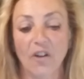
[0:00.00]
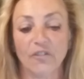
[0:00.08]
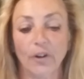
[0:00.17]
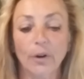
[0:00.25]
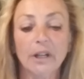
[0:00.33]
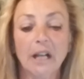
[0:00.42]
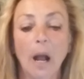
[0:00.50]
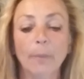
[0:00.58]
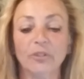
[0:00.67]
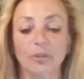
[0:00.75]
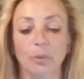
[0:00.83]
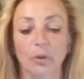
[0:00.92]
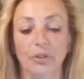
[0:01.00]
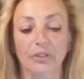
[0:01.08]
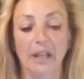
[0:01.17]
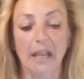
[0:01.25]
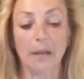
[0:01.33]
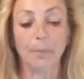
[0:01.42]
very comfortable that
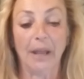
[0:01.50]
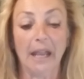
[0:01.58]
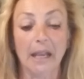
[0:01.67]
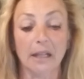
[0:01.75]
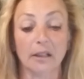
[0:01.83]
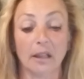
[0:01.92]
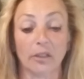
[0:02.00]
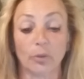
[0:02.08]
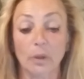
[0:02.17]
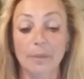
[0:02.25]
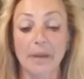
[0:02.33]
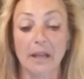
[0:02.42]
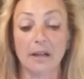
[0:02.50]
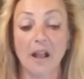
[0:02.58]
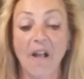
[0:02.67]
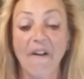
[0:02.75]
they had paid the three men